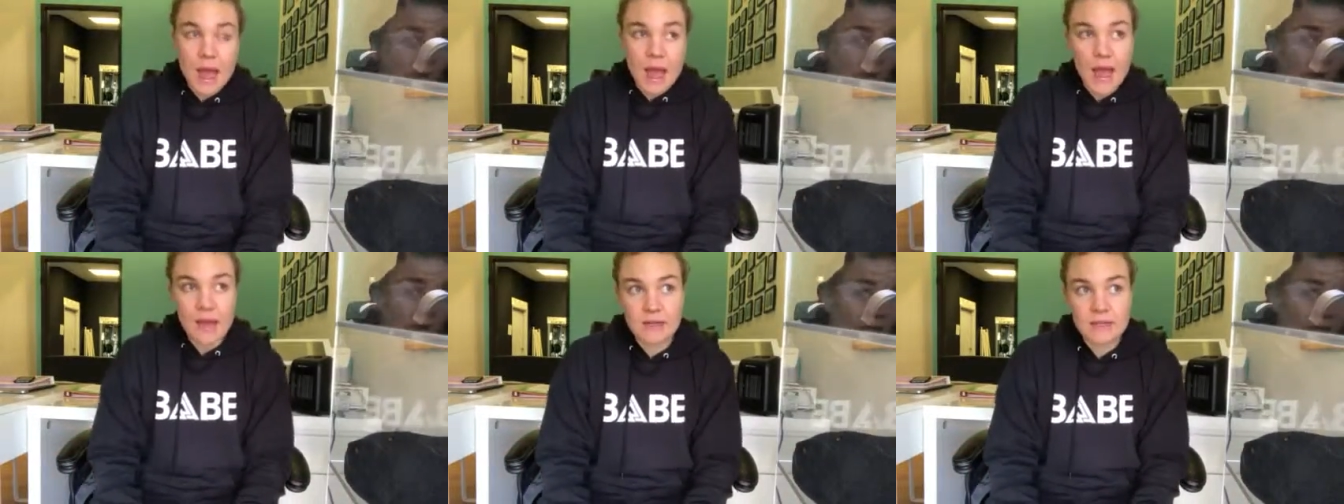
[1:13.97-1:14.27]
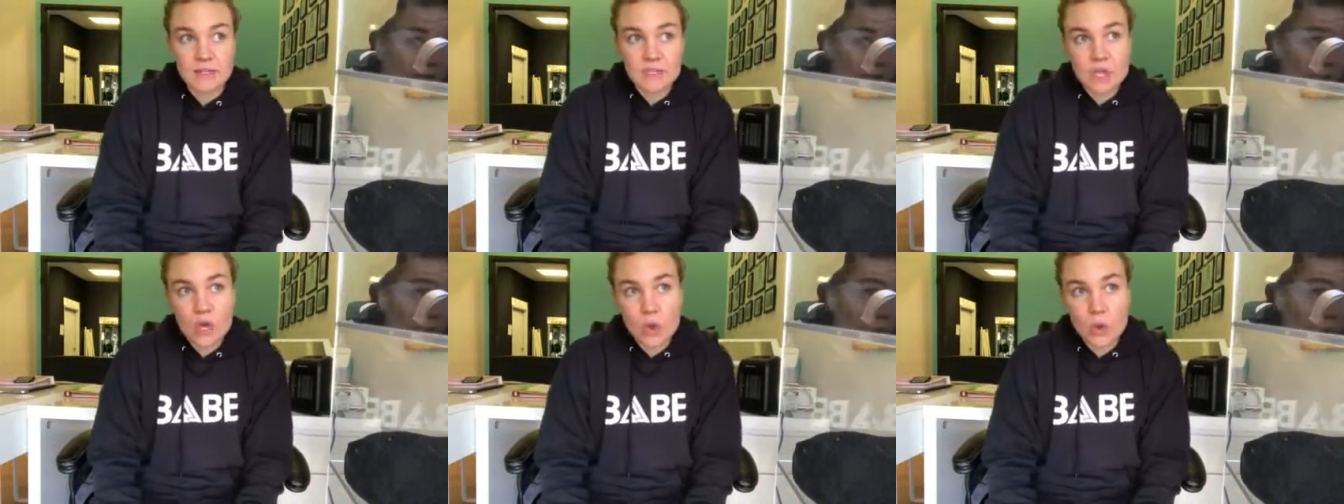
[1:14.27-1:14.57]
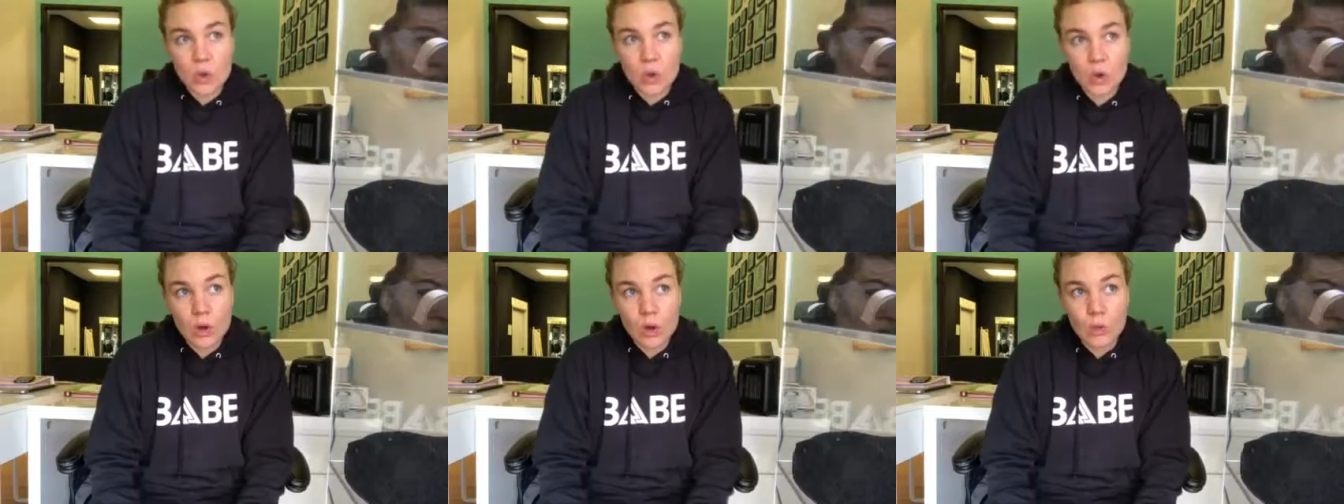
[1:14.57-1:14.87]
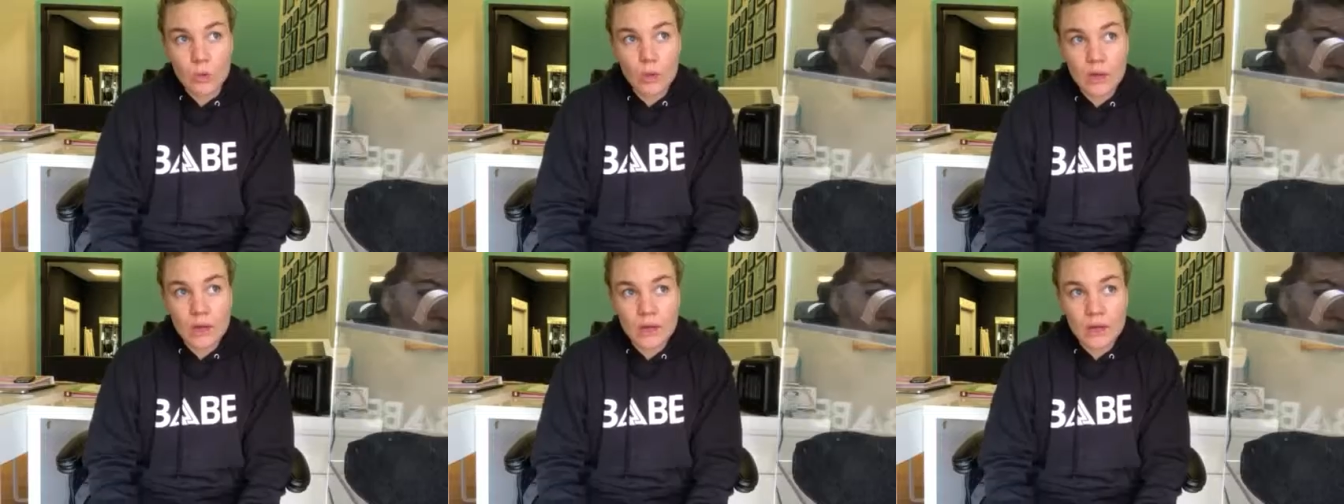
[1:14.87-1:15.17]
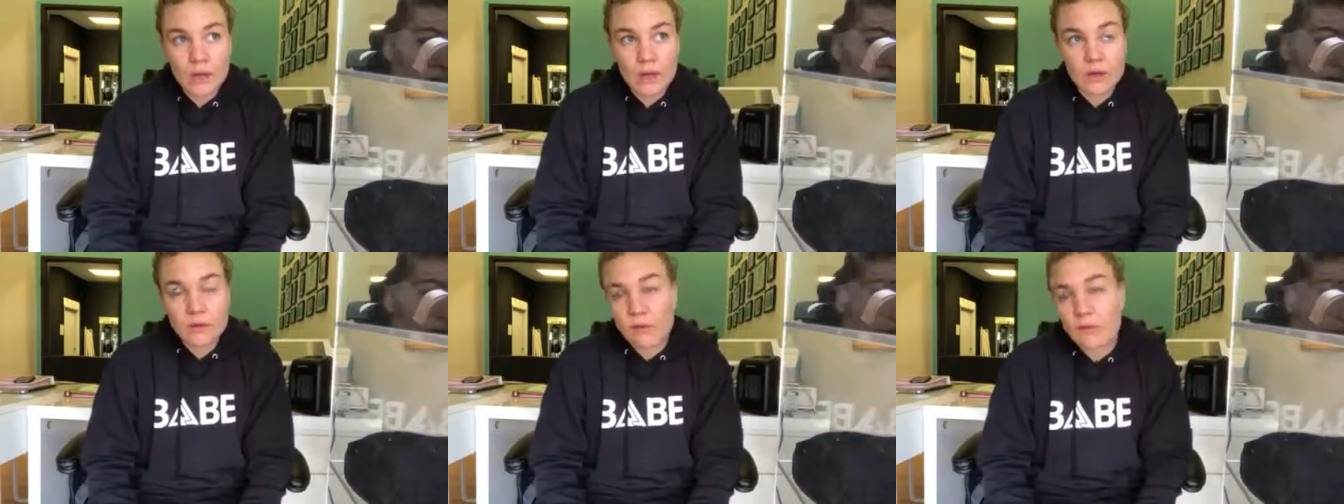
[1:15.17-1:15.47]
And so
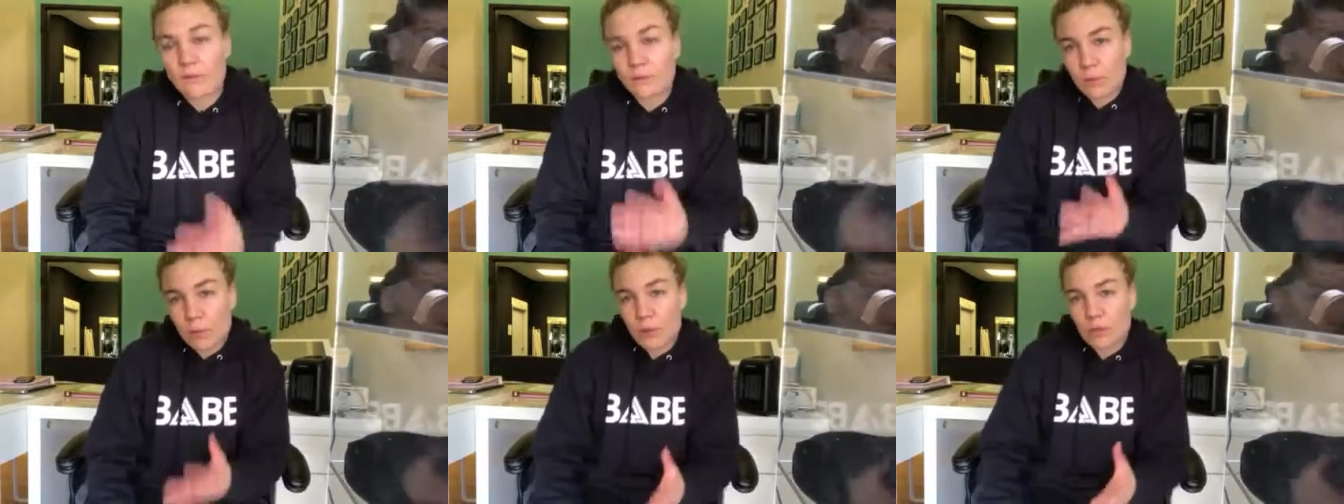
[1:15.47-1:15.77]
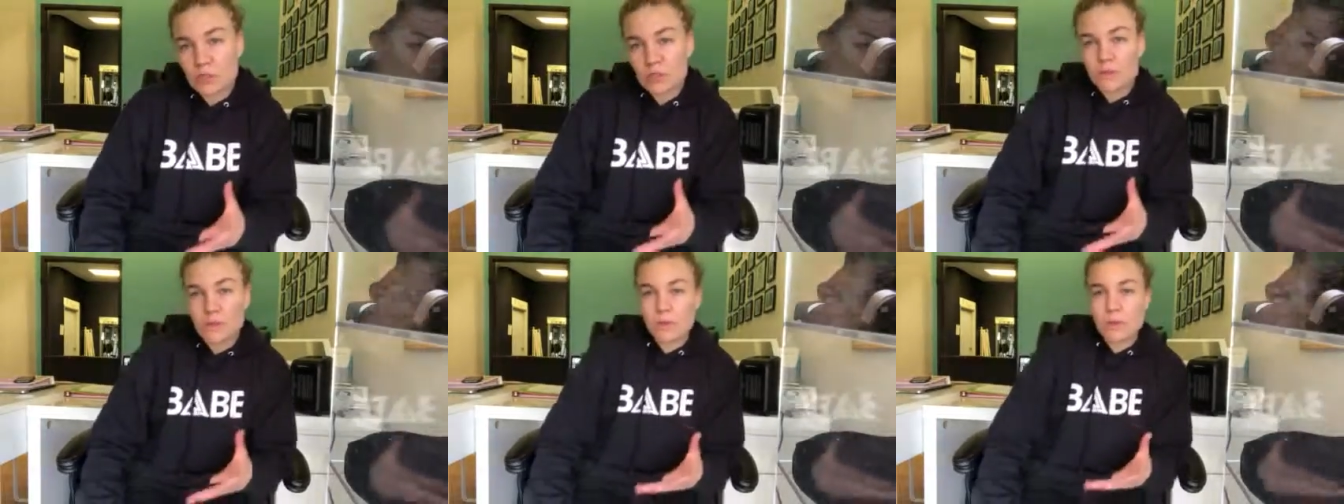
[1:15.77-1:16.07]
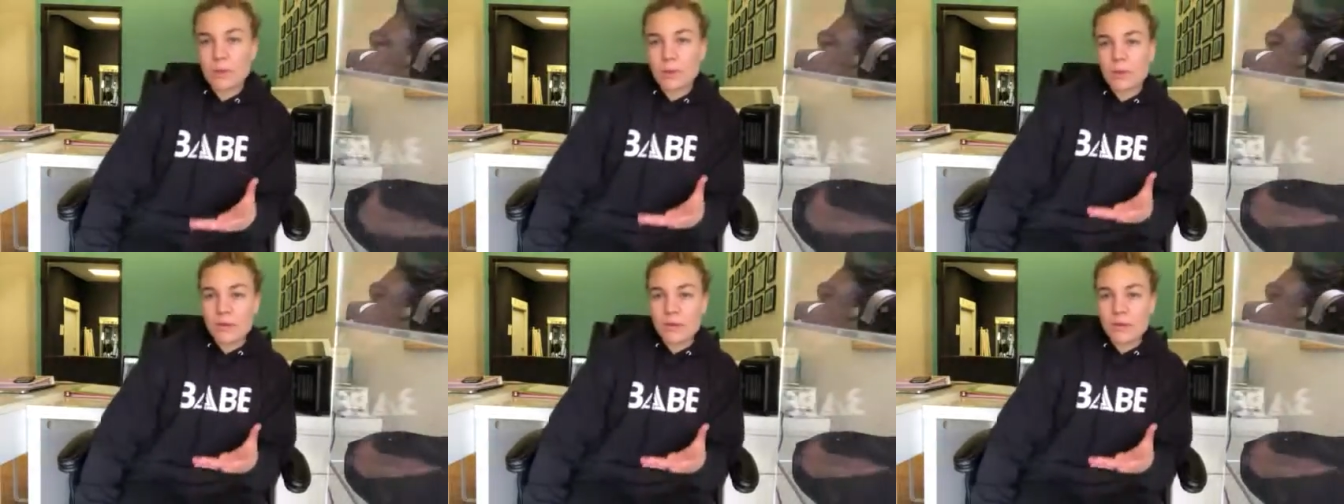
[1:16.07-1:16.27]
for most people,